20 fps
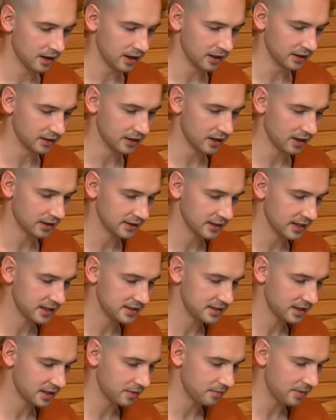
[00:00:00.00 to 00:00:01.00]
On
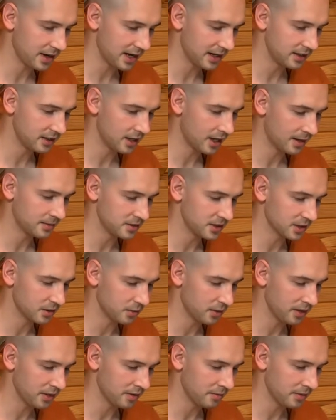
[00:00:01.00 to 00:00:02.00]
cognizing a mind object
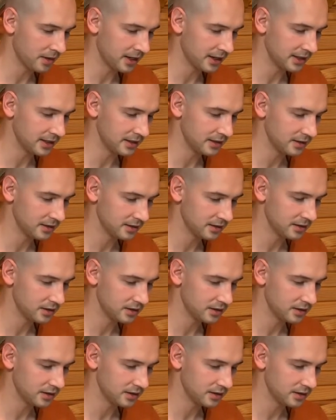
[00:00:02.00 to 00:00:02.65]
with the mind.